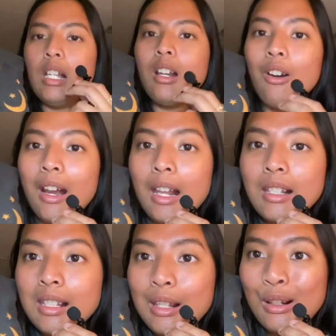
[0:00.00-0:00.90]
all right, I'll
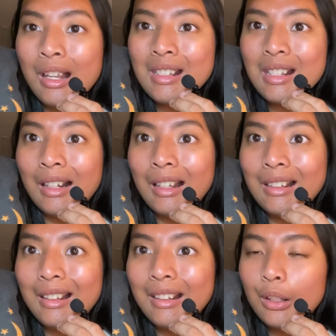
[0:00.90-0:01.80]
see you guys
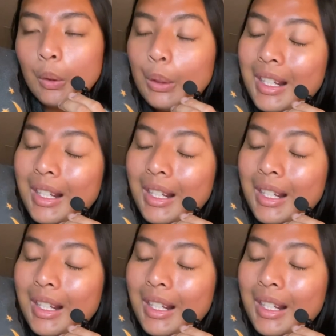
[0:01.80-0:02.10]
again later.